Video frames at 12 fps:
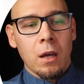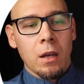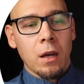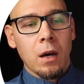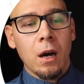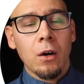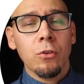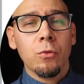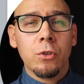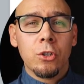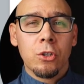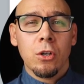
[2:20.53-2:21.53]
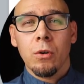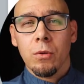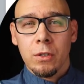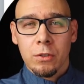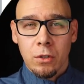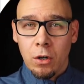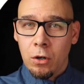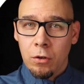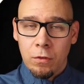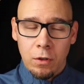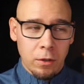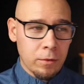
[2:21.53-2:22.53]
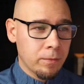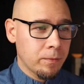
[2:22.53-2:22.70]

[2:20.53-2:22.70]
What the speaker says: Now, how do we show this oval?